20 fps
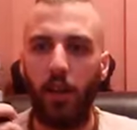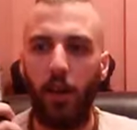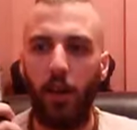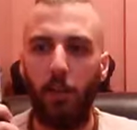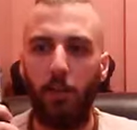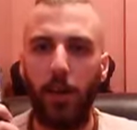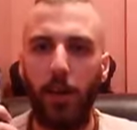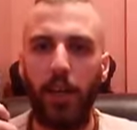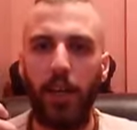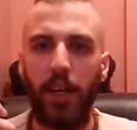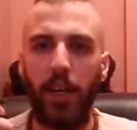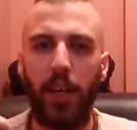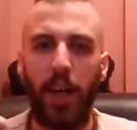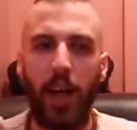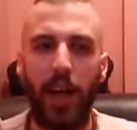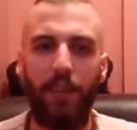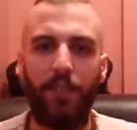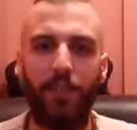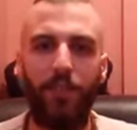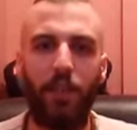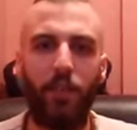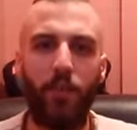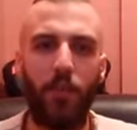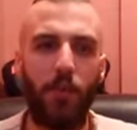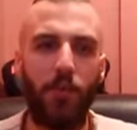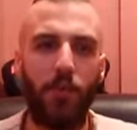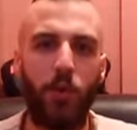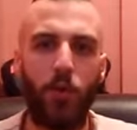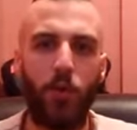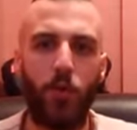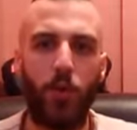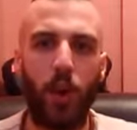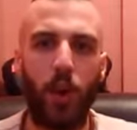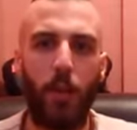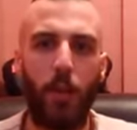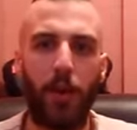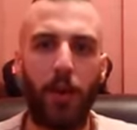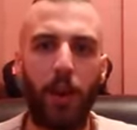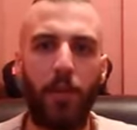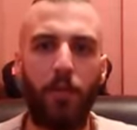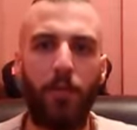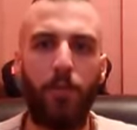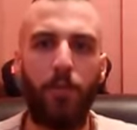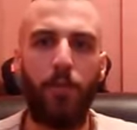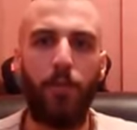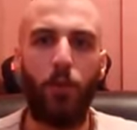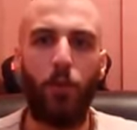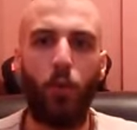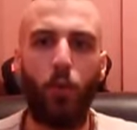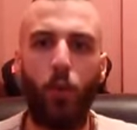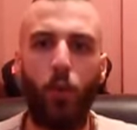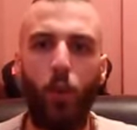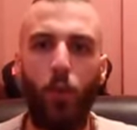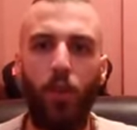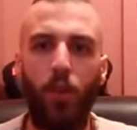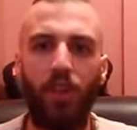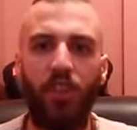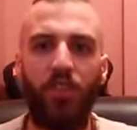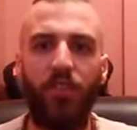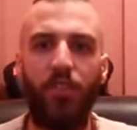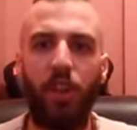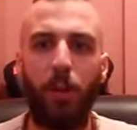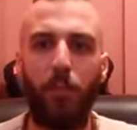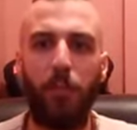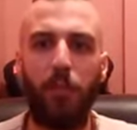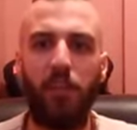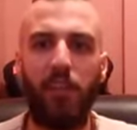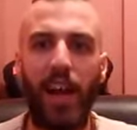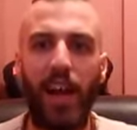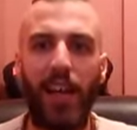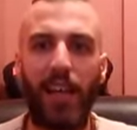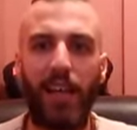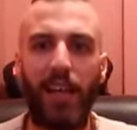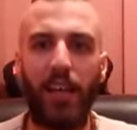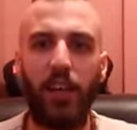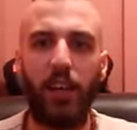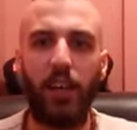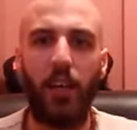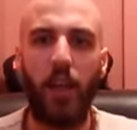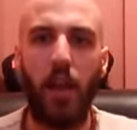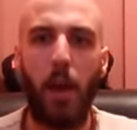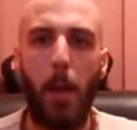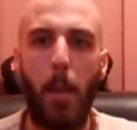I may have a review coming up for the Sub-Tank